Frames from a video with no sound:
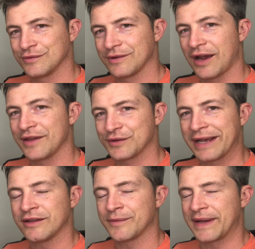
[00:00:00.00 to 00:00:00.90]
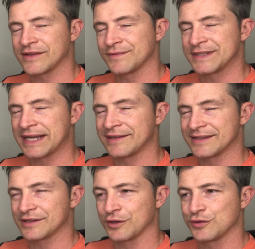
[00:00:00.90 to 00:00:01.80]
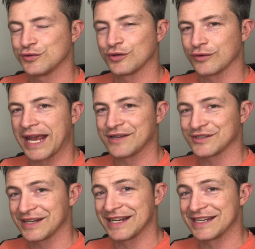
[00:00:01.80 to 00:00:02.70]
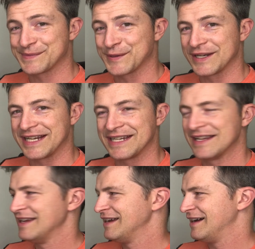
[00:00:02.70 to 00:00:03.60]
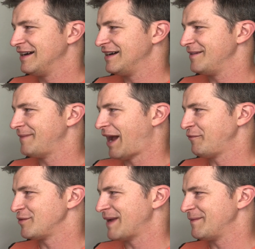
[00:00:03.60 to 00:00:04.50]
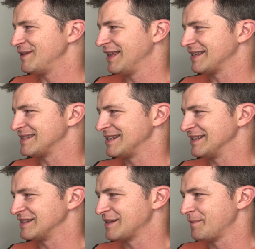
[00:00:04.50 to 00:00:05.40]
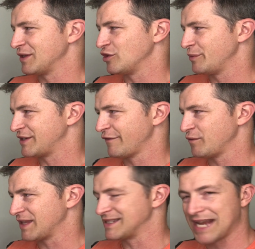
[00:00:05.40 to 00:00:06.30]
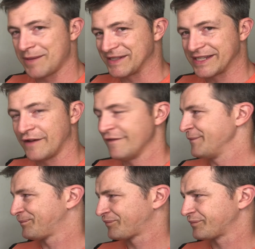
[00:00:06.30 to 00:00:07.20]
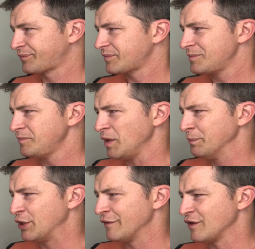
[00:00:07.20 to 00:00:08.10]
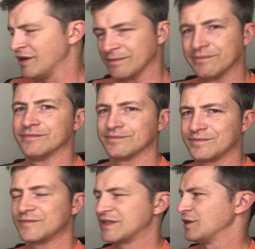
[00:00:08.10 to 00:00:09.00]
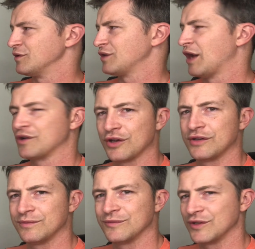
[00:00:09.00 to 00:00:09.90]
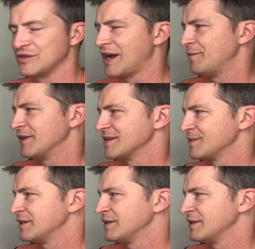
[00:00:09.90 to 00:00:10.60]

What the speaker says: All right, the Carolina Panther one has a cool location. It is pretty neat. I would maybe like to see something a little bit different with the stadium itself, but overall, still a good job with this one.